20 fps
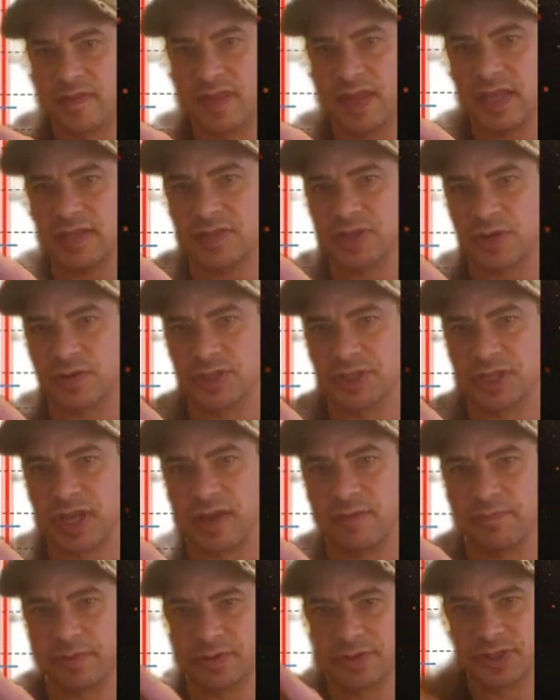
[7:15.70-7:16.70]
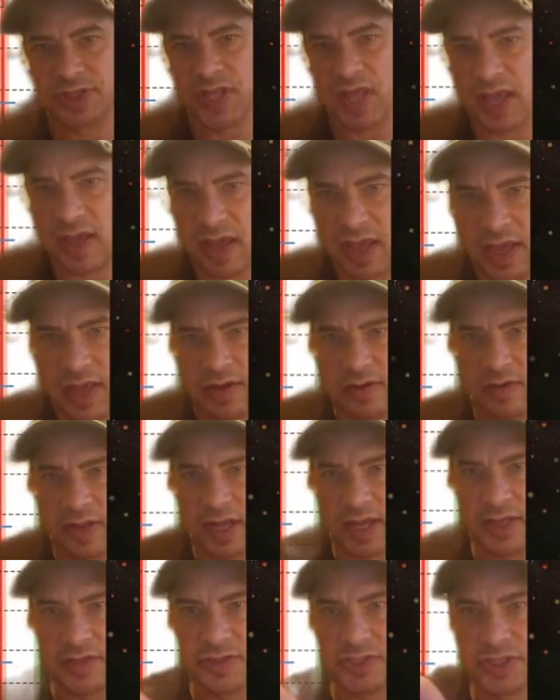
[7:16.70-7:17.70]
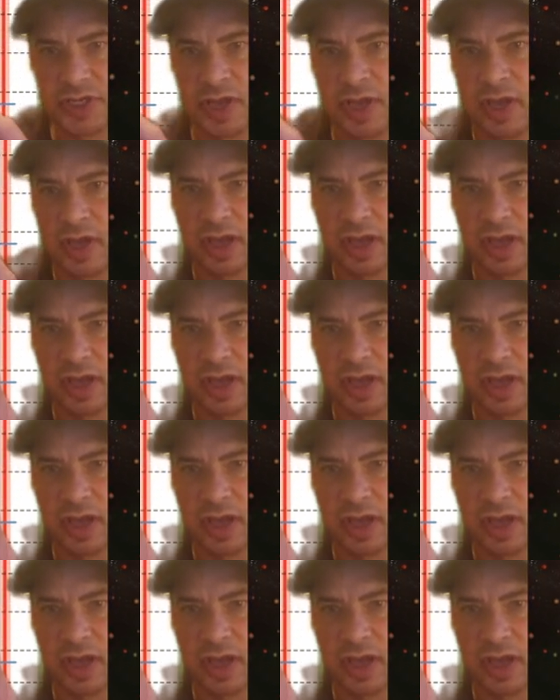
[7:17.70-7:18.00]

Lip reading: these are samples they analyzed